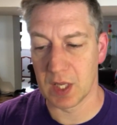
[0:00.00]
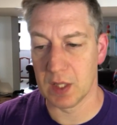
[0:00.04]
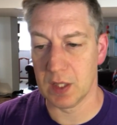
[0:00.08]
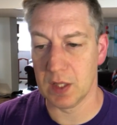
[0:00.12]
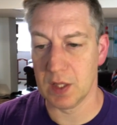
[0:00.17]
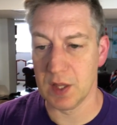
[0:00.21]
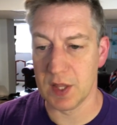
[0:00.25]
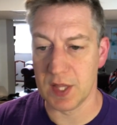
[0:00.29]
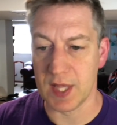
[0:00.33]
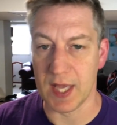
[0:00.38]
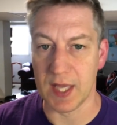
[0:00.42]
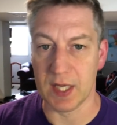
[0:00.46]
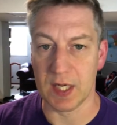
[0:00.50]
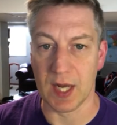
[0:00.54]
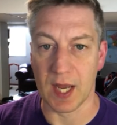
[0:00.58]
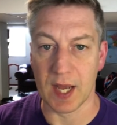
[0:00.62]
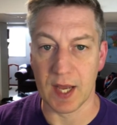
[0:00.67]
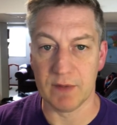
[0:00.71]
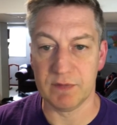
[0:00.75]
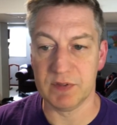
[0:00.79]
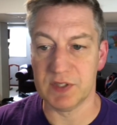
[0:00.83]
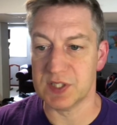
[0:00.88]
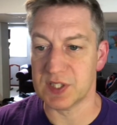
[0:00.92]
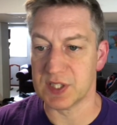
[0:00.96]
then
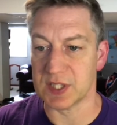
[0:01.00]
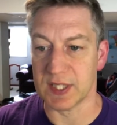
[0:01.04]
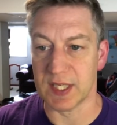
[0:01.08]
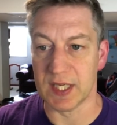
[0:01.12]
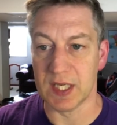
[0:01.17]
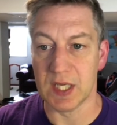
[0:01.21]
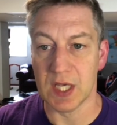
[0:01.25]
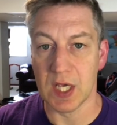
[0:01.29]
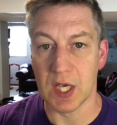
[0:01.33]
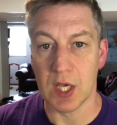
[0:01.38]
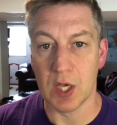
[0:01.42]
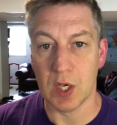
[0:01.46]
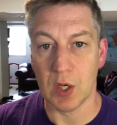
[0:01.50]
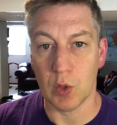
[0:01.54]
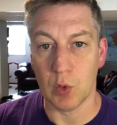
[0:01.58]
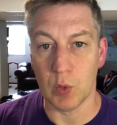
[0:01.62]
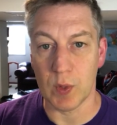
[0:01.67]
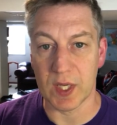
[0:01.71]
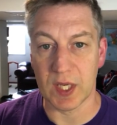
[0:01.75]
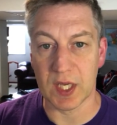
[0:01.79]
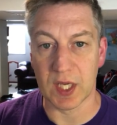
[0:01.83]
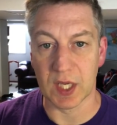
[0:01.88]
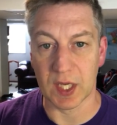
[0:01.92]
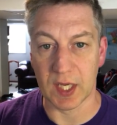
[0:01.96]
obviously we
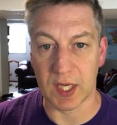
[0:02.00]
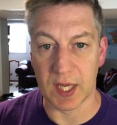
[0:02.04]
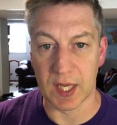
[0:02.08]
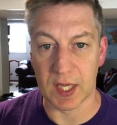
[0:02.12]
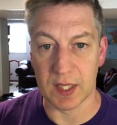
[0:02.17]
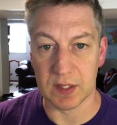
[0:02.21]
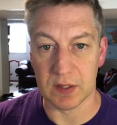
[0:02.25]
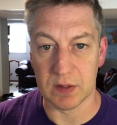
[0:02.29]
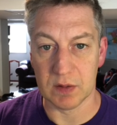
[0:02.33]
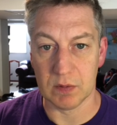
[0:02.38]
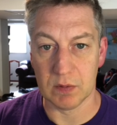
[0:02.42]
can get